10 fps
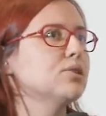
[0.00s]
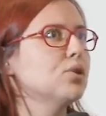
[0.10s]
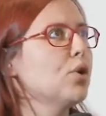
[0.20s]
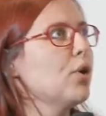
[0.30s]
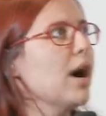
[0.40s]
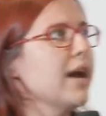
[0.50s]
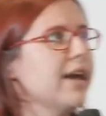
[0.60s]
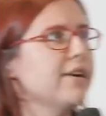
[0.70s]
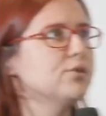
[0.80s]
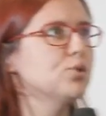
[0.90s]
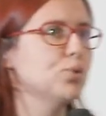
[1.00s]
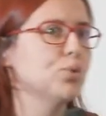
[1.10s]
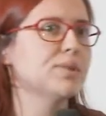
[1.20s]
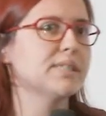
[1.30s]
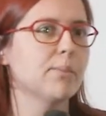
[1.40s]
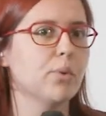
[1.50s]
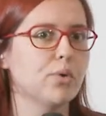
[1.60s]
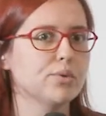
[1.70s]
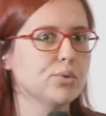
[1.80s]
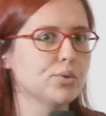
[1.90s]
So I have two-step
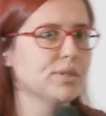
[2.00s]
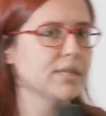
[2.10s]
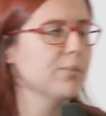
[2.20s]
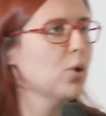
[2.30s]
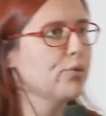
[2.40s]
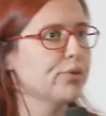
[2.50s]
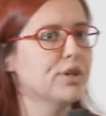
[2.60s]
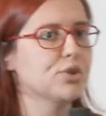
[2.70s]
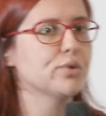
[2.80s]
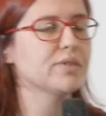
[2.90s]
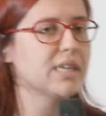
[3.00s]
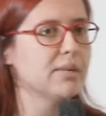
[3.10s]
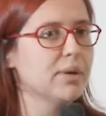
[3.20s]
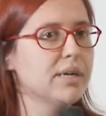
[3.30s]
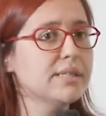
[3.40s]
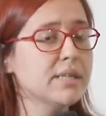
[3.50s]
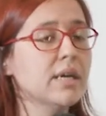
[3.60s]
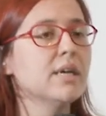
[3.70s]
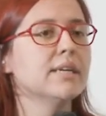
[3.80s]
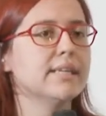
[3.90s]
configuration of standbys.
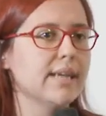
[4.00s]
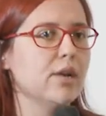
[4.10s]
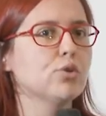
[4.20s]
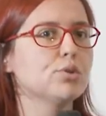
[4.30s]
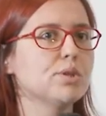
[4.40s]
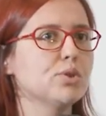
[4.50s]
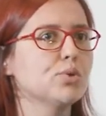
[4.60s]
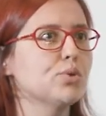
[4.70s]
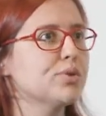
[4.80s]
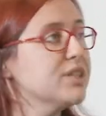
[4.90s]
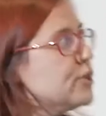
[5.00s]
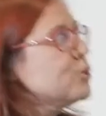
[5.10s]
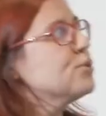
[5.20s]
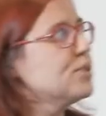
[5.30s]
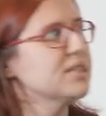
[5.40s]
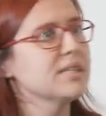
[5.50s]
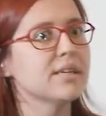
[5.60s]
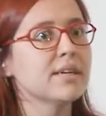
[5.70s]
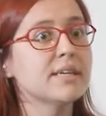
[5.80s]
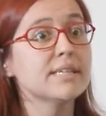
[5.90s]
It allows me to reuse
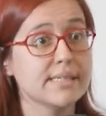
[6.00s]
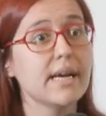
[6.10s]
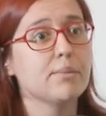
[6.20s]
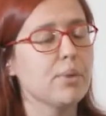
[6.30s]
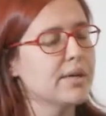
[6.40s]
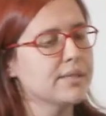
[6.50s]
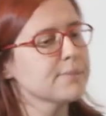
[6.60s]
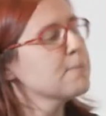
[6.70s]
the standbys.